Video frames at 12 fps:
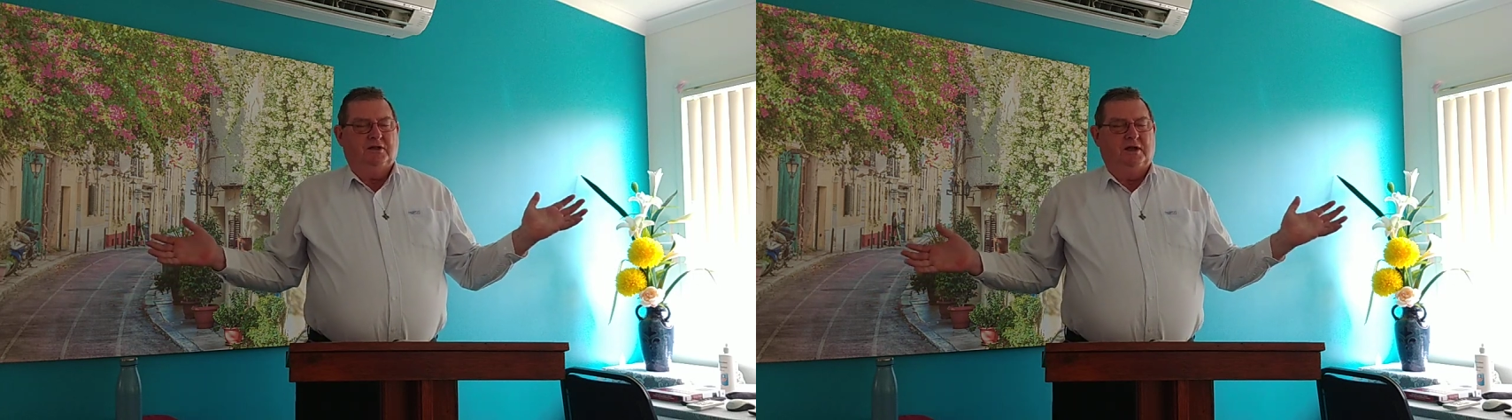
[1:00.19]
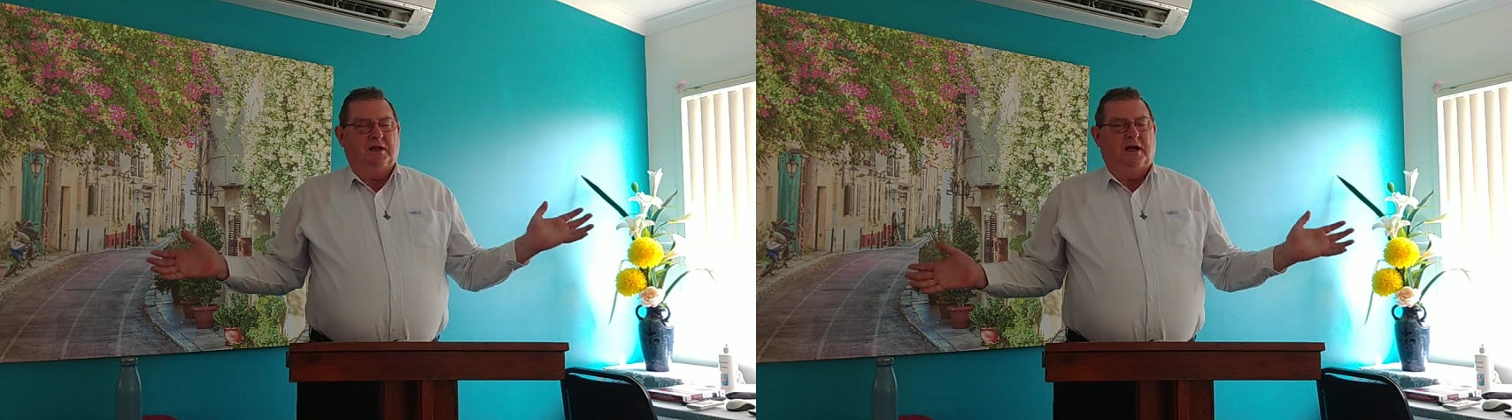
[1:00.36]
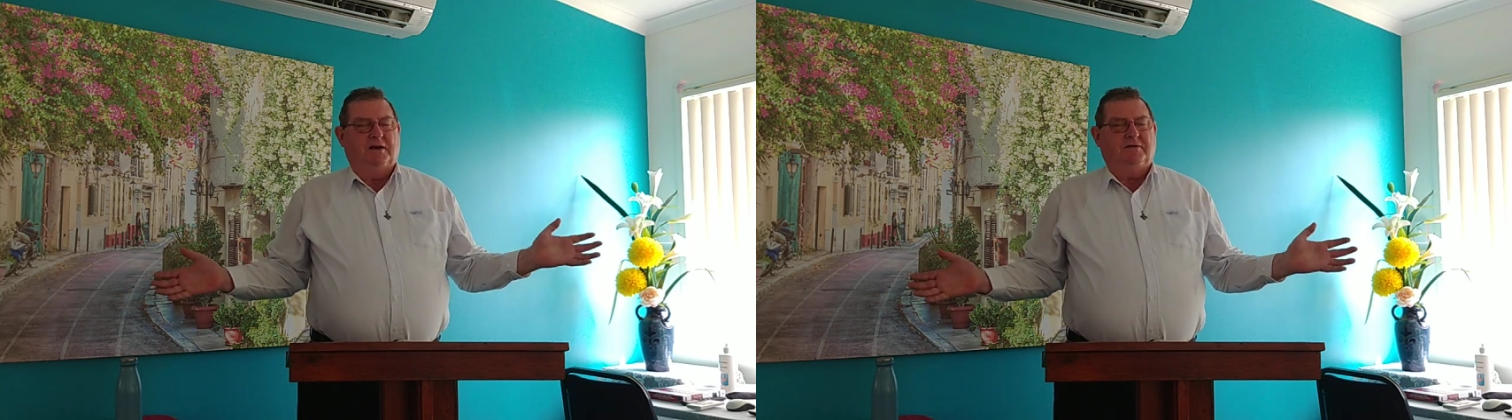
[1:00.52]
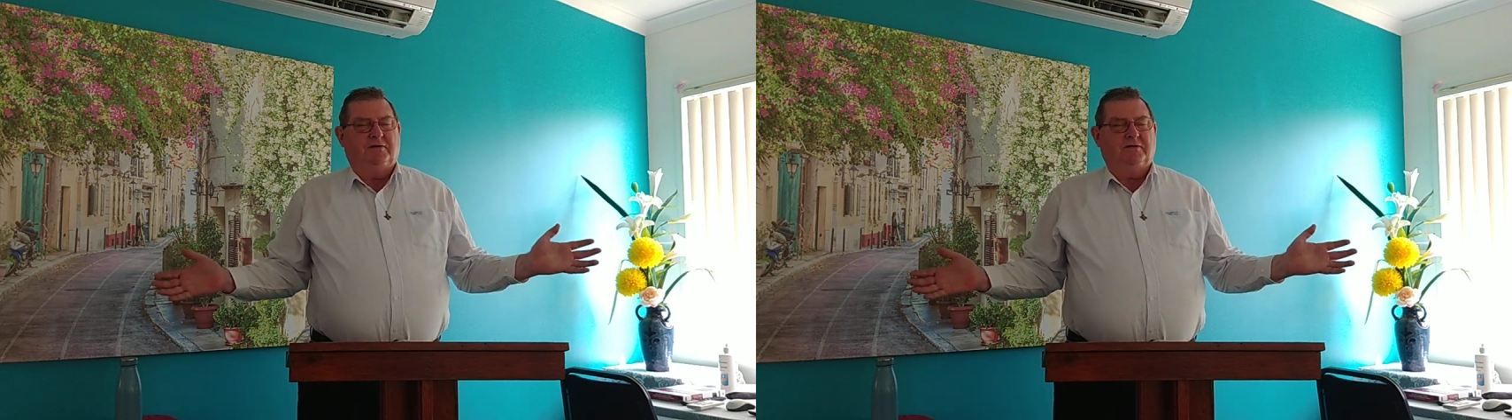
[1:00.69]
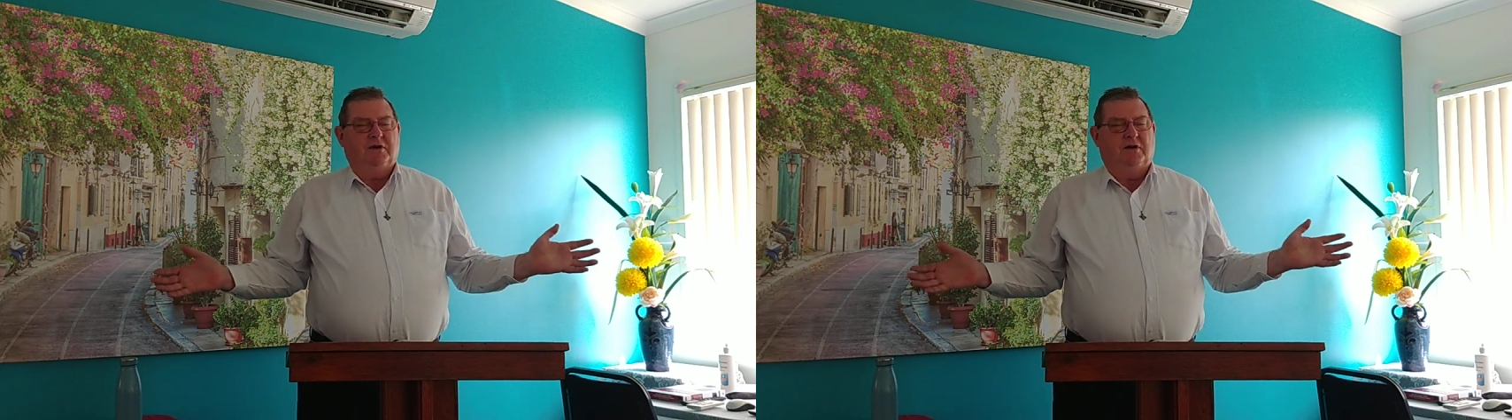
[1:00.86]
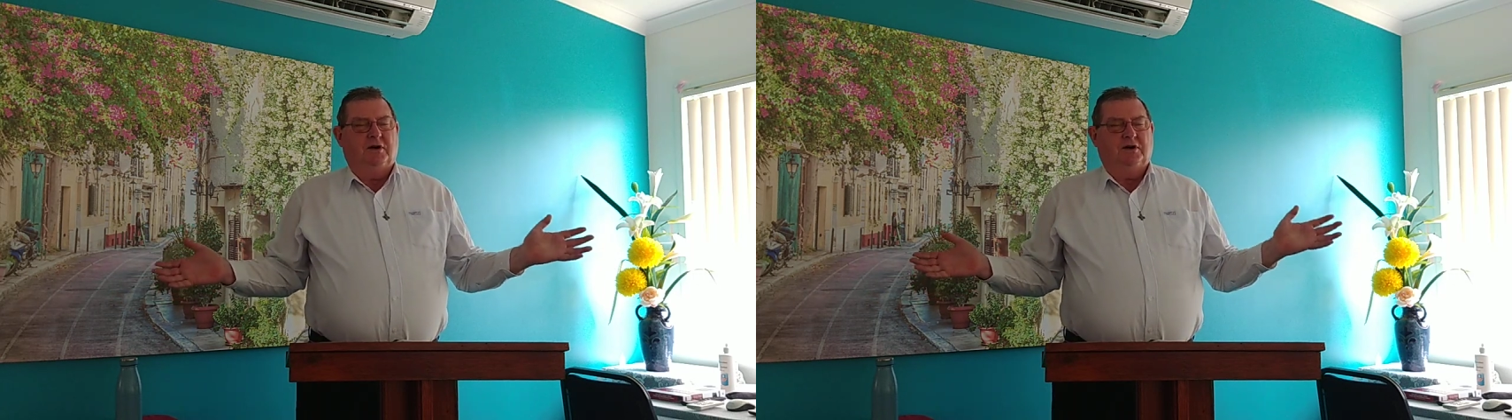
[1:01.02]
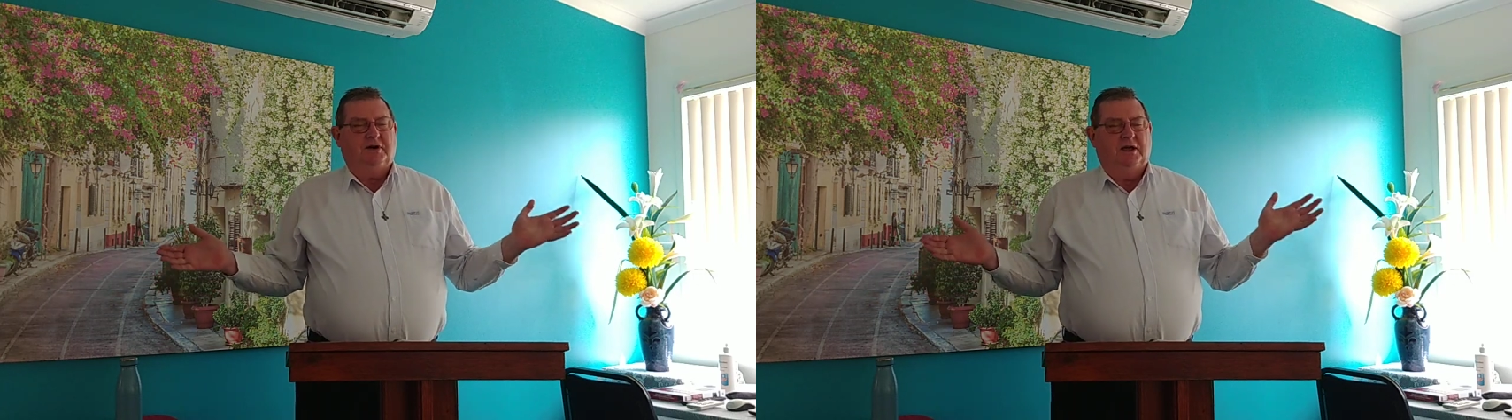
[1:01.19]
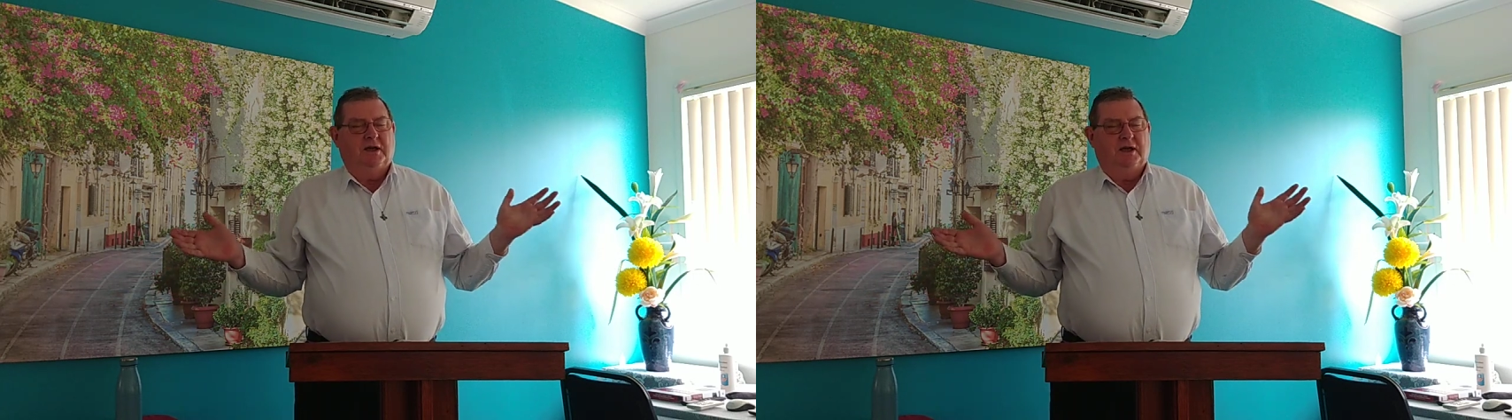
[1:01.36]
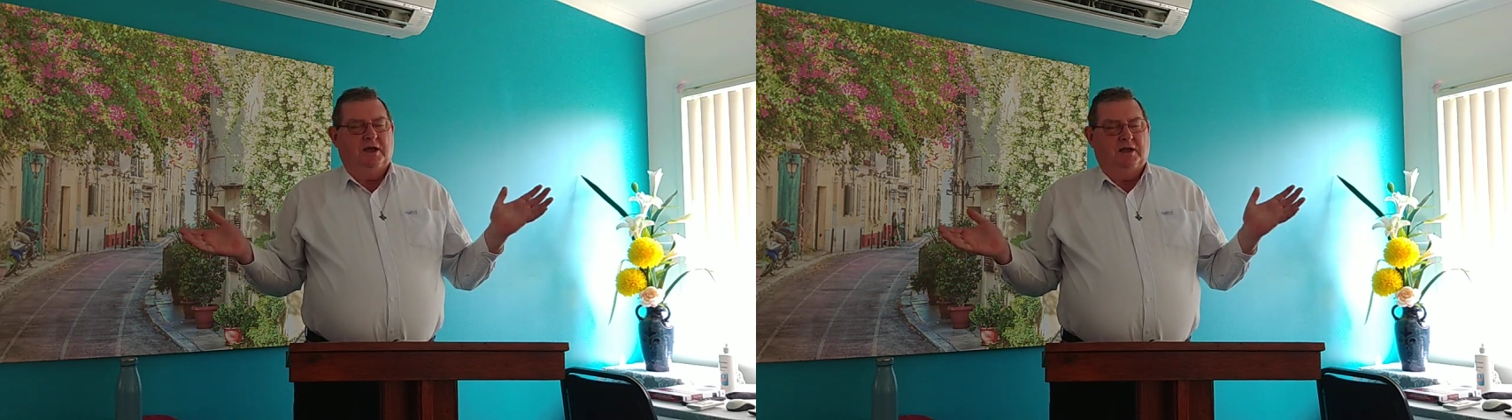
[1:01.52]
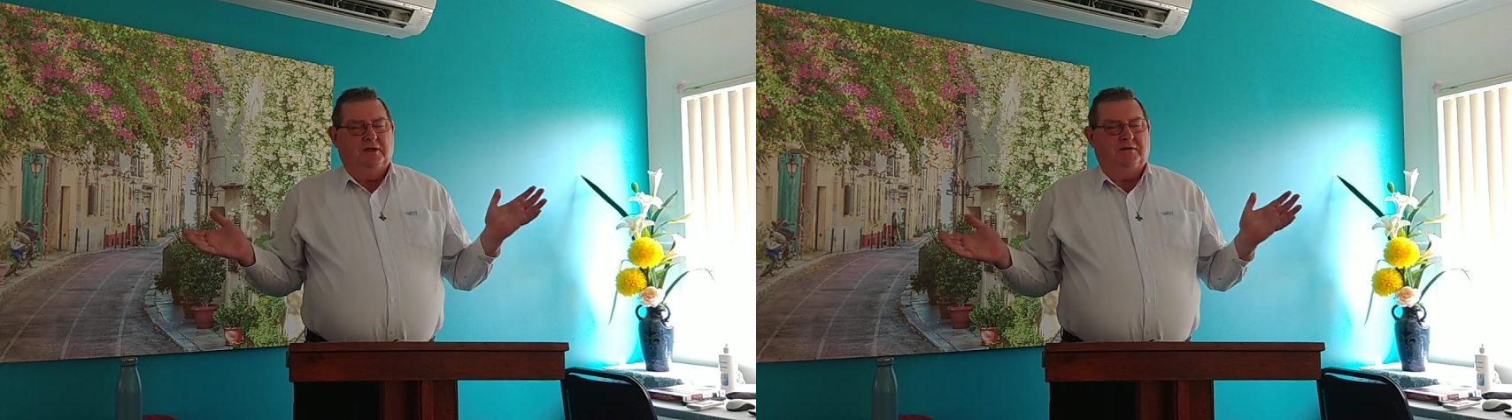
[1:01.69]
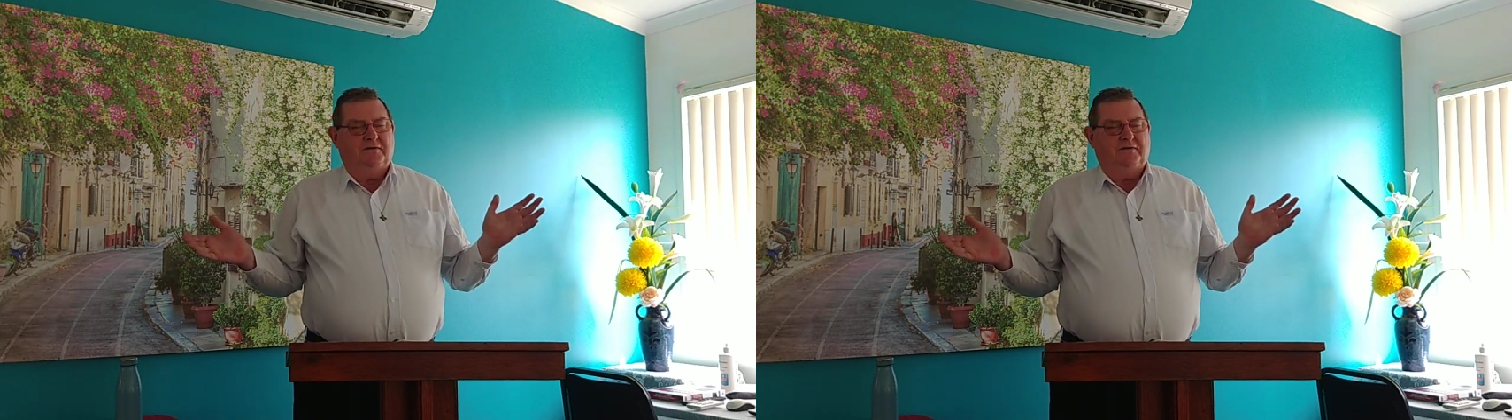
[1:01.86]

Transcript: the love of God, and the